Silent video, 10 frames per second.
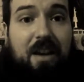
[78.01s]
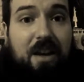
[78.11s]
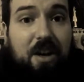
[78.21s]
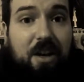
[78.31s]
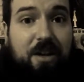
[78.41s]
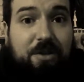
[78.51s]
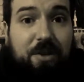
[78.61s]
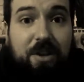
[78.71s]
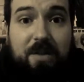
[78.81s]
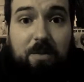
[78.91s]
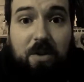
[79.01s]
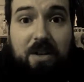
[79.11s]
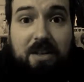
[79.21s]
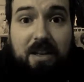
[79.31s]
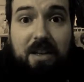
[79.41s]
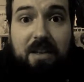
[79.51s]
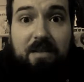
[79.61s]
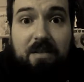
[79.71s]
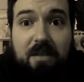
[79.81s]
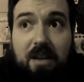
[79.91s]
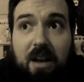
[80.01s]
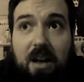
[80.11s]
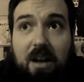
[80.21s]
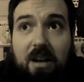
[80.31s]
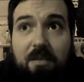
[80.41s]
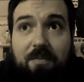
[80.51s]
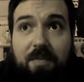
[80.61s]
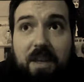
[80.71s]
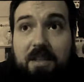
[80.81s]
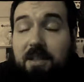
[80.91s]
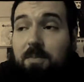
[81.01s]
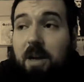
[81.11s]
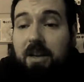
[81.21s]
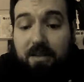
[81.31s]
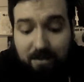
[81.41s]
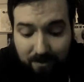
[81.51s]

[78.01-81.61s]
her injury is worse than they suspected.